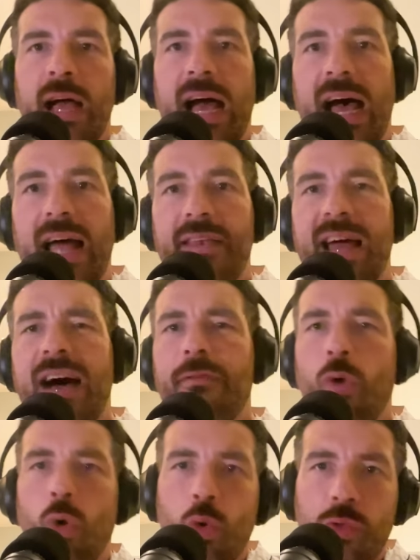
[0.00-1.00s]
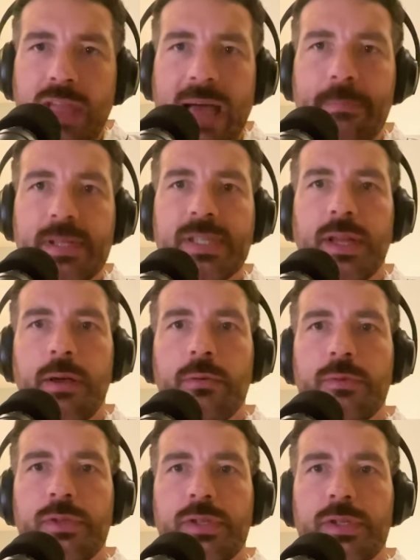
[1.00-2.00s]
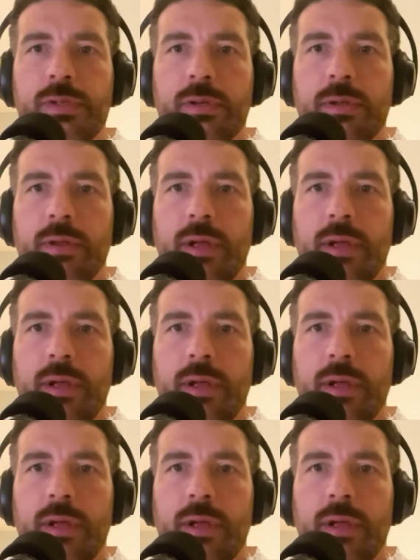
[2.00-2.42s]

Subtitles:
And out of all the episodes,